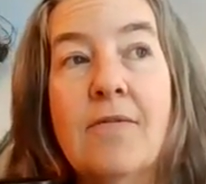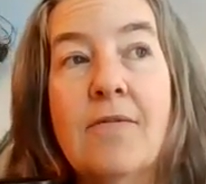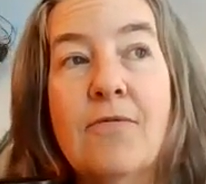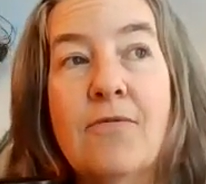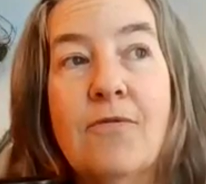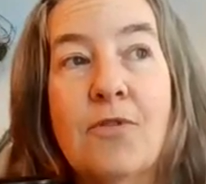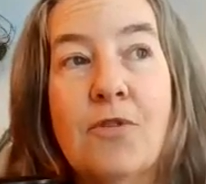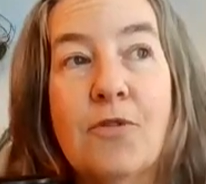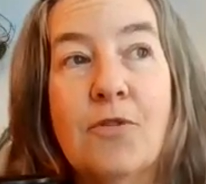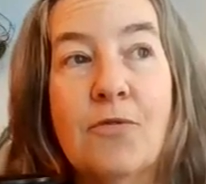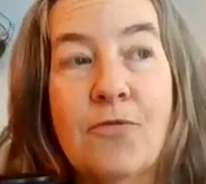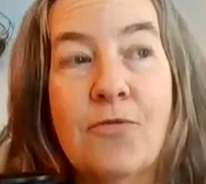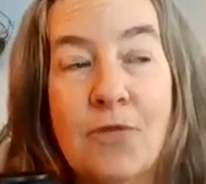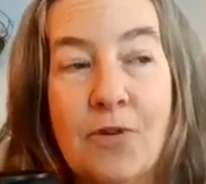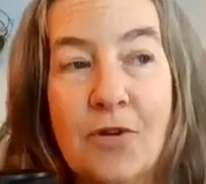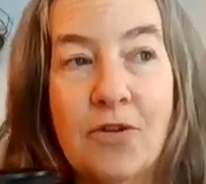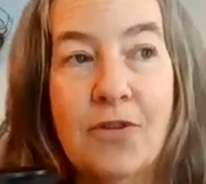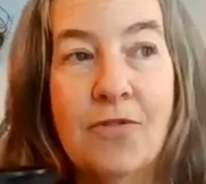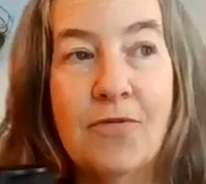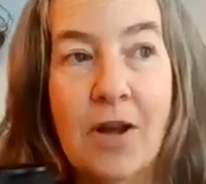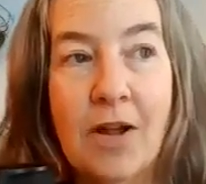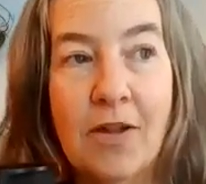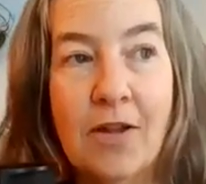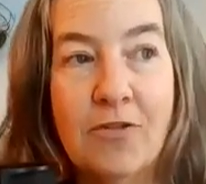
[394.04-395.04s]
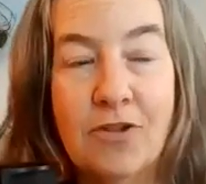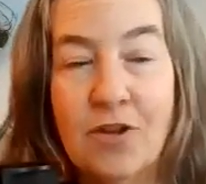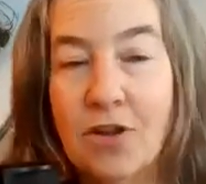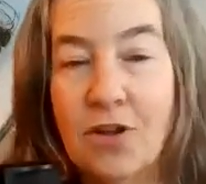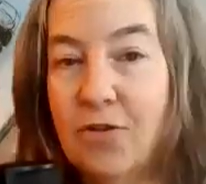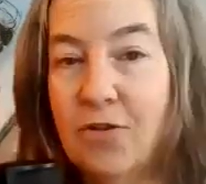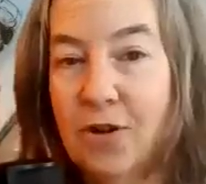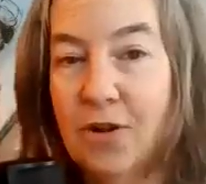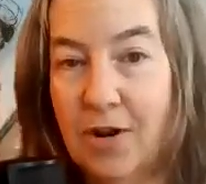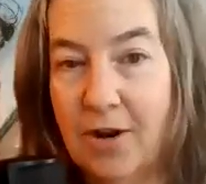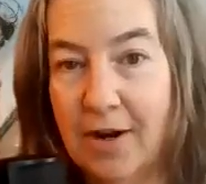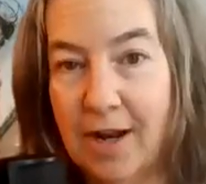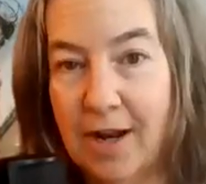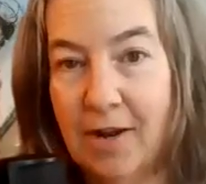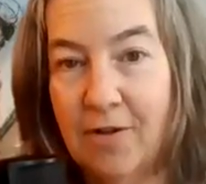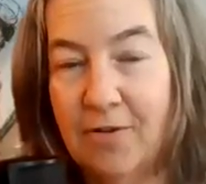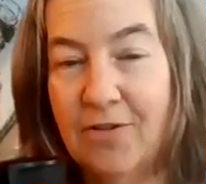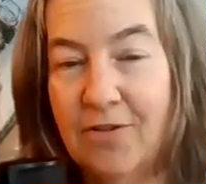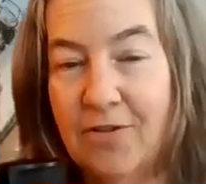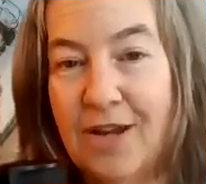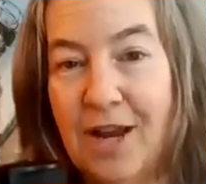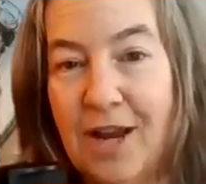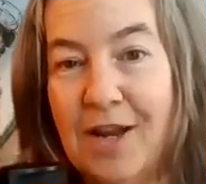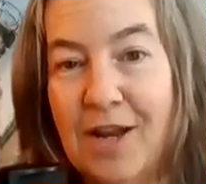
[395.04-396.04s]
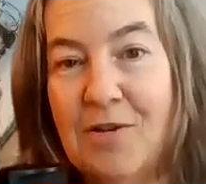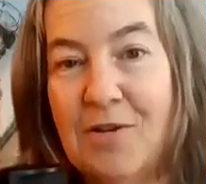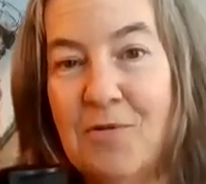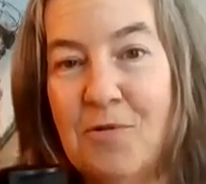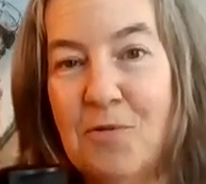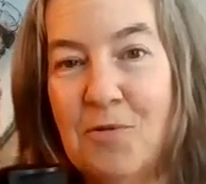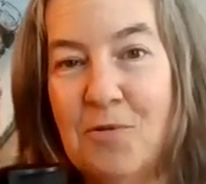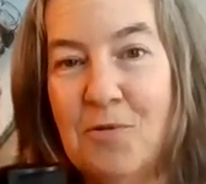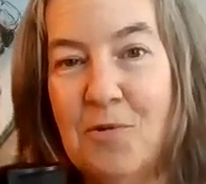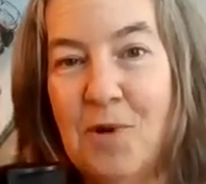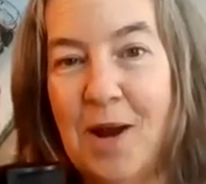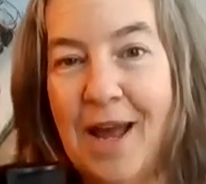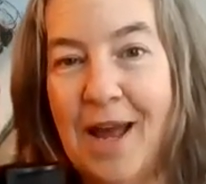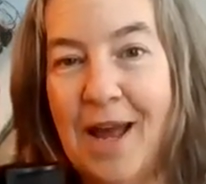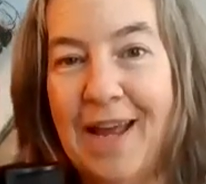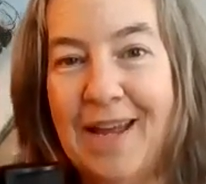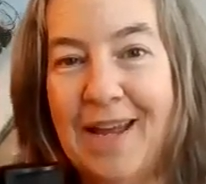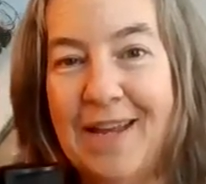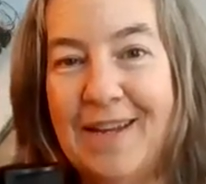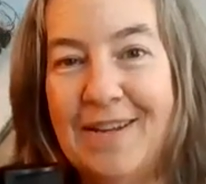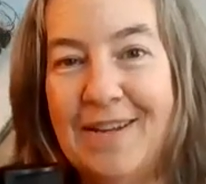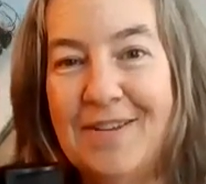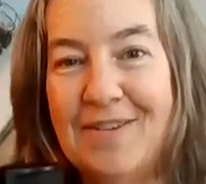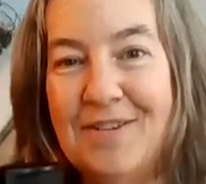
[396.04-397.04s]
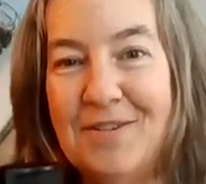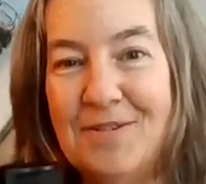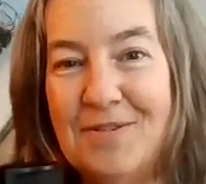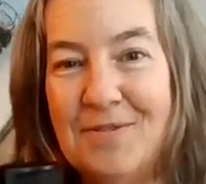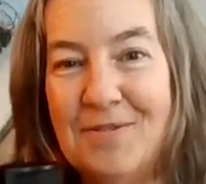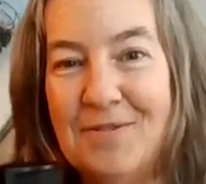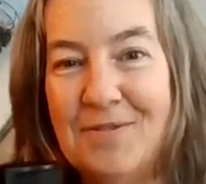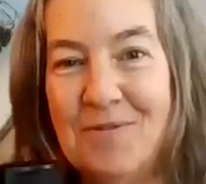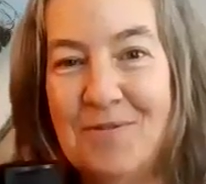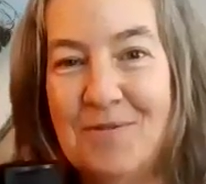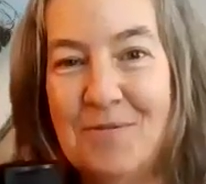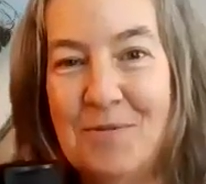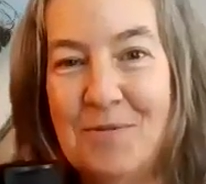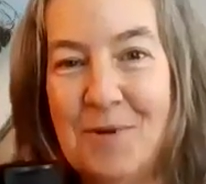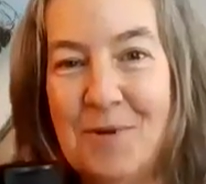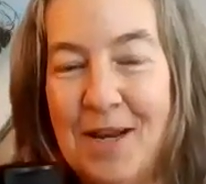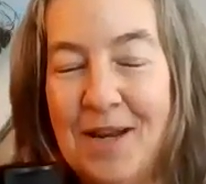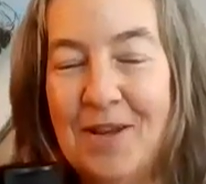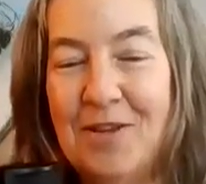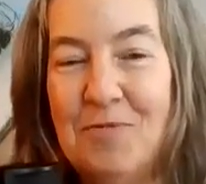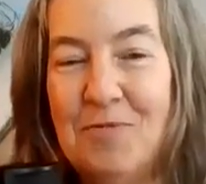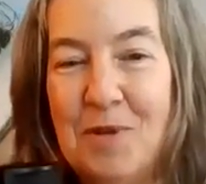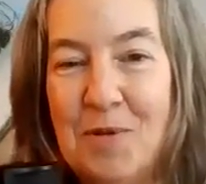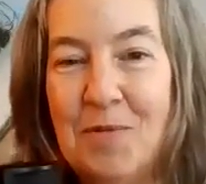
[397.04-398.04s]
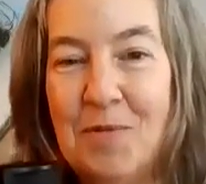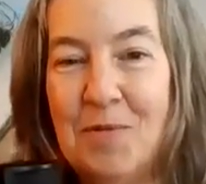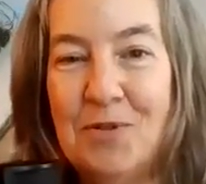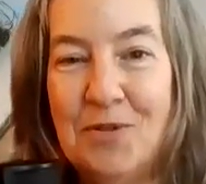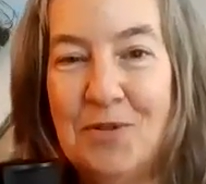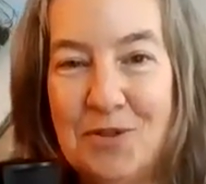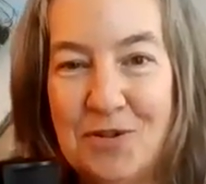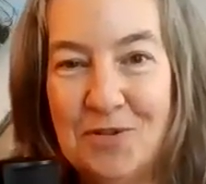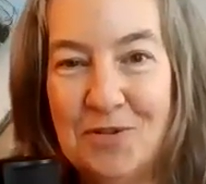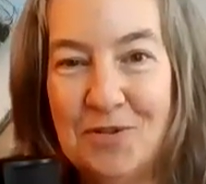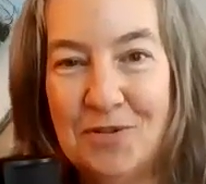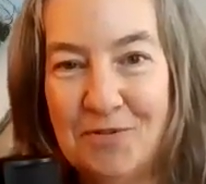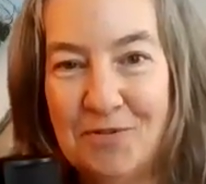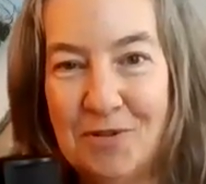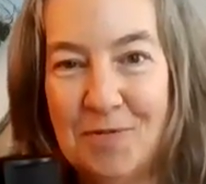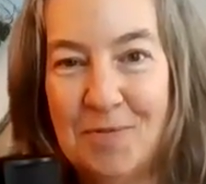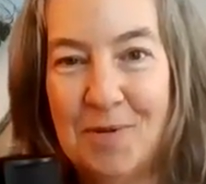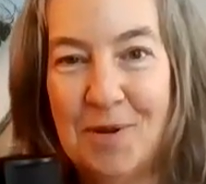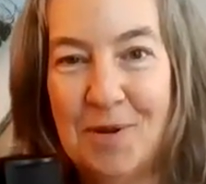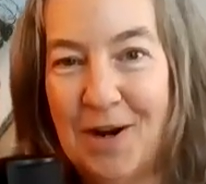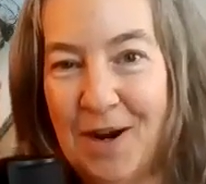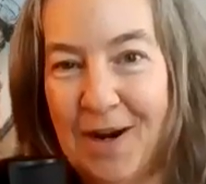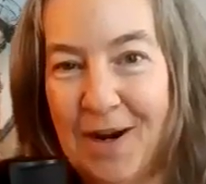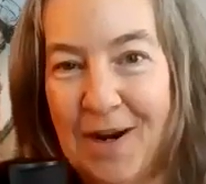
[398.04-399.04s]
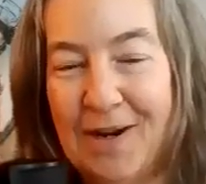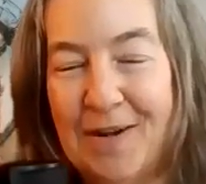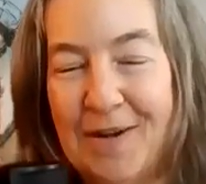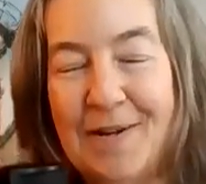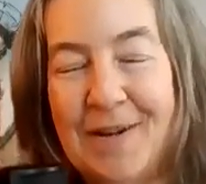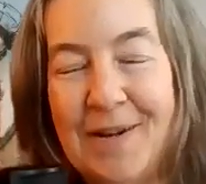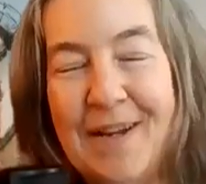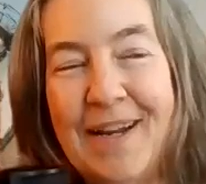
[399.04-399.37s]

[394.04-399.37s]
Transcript: so first of all, children are an outstanding way to witness people choosing from their heart.